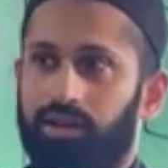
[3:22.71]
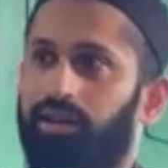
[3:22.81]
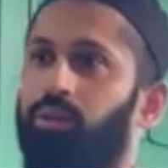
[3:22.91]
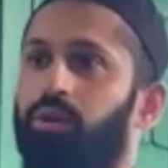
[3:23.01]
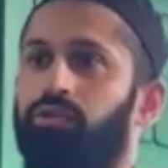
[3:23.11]

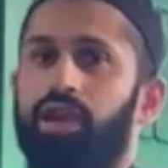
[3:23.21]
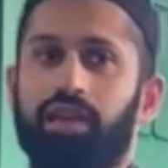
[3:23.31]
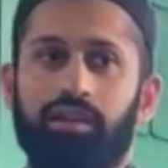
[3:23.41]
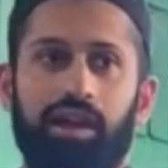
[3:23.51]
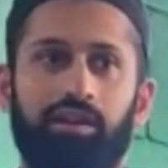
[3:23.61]
and it will
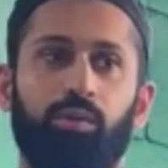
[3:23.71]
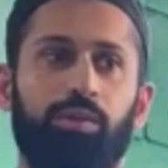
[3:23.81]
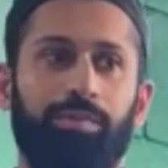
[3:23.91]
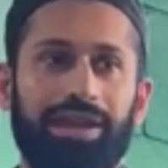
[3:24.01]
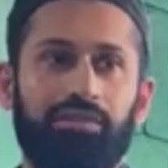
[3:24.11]
rain, and it
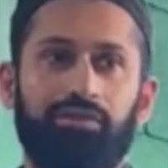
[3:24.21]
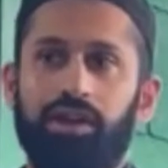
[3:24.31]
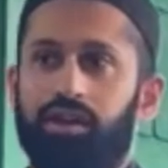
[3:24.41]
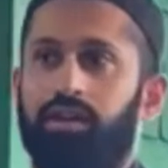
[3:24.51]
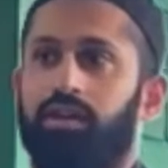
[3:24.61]
will
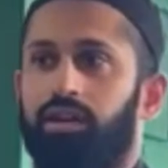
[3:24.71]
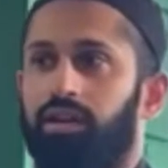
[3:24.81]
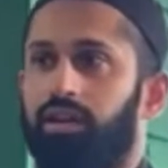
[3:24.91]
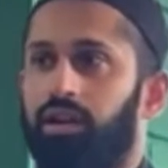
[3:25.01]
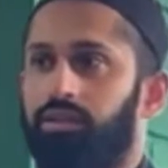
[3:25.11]
benefit
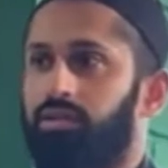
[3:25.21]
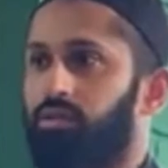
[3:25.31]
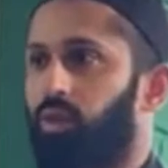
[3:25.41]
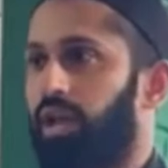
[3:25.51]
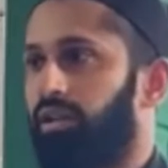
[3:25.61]
us
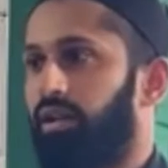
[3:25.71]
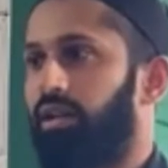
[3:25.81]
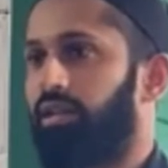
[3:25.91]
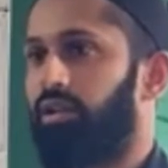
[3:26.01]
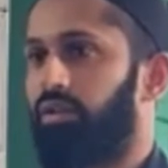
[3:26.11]
as well
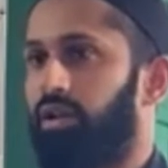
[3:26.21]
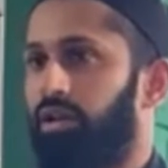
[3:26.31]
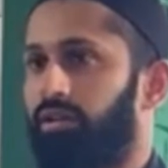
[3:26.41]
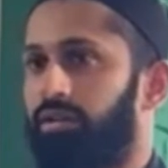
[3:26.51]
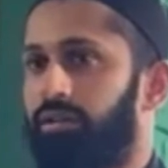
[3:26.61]
in that regard.